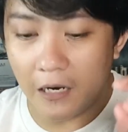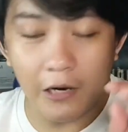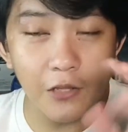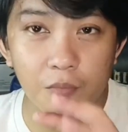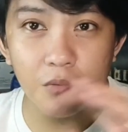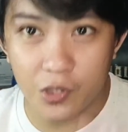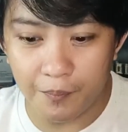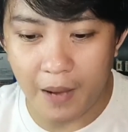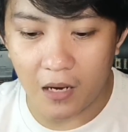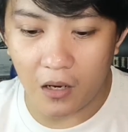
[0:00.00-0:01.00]
a random booster
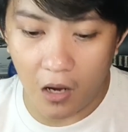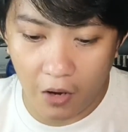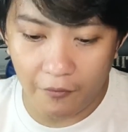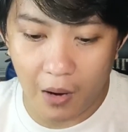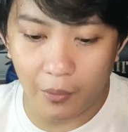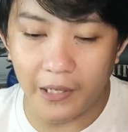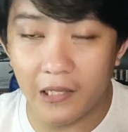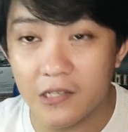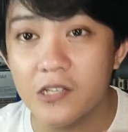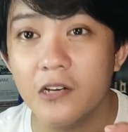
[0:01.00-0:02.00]
pack of our
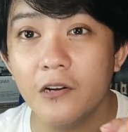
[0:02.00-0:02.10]
Hell's